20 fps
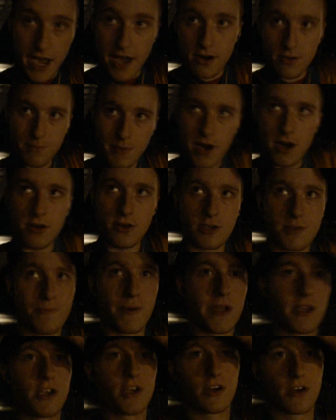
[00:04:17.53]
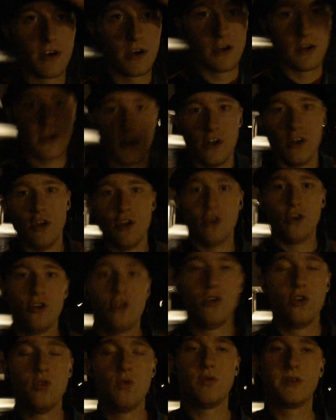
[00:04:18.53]
Seattle Mariners pitcher
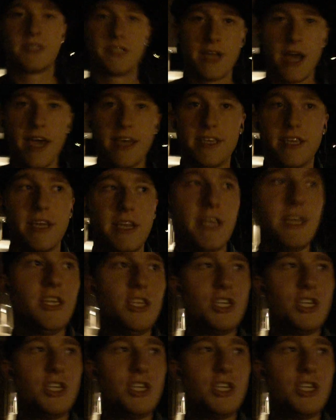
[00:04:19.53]
who was 19.